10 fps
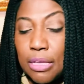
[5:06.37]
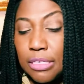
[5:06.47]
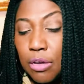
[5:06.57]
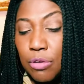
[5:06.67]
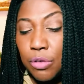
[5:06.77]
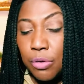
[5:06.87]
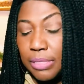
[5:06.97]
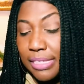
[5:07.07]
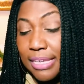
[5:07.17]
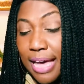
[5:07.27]
So
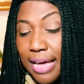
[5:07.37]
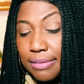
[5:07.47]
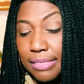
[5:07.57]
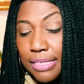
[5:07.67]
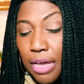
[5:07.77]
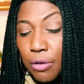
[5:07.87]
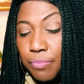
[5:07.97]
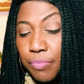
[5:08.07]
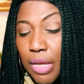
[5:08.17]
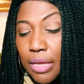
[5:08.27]
glory to God. So
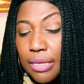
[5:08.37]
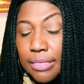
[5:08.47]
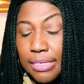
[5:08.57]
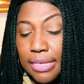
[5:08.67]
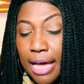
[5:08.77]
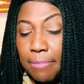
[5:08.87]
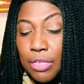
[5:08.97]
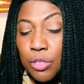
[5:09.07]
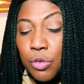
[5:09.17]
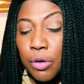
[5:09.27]
to God
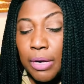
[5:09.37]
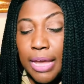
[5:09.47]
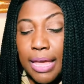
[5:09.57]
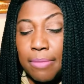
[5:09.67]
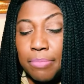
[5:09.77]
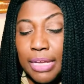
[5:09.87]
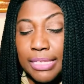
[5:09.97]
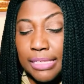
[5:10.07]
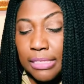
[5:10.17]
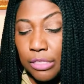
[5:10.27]
be the glory and
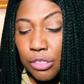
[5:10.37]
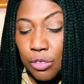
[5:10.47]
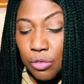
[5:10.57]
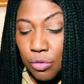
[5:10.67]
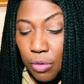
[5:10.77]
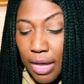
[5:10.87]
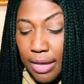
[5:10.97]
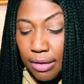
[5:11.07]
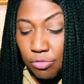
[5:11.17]
blessings to uh,